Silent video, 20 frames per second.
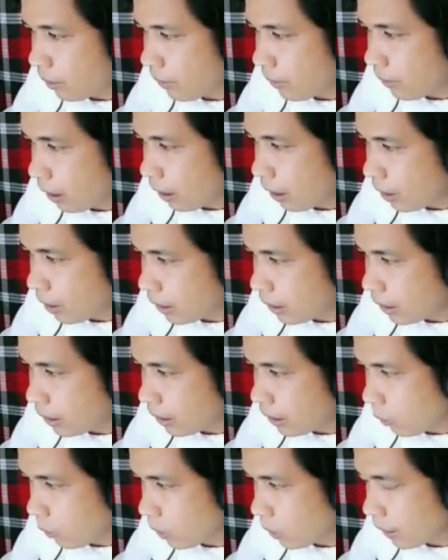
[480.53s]
Now that is
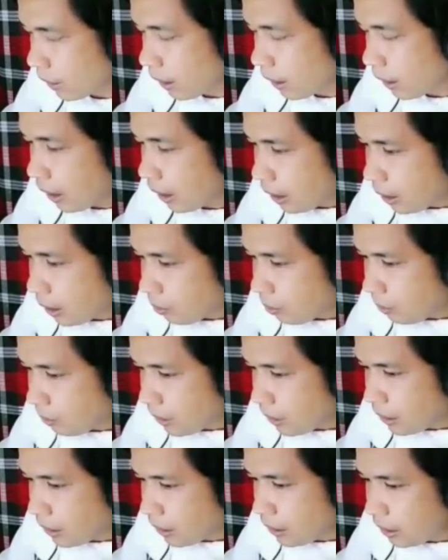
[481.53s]
our
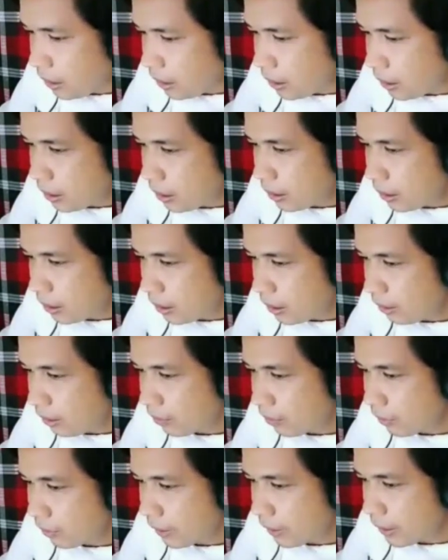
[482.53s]
mean
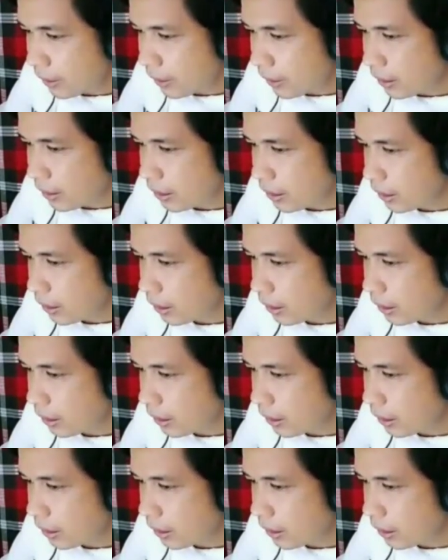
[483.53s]
difference.